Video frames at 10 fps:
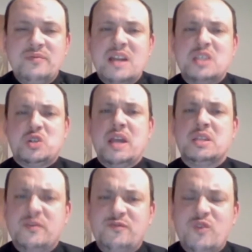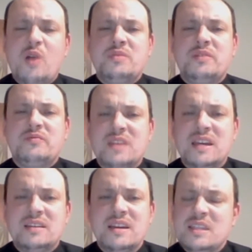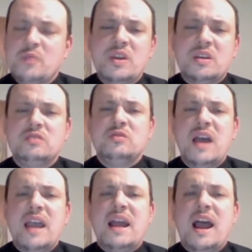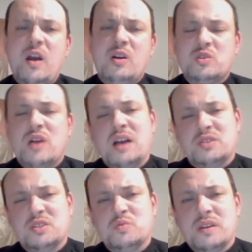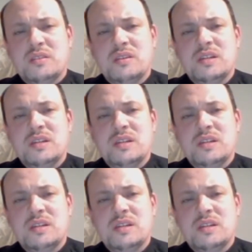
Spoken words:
that transformative thing that we can unite our crosses with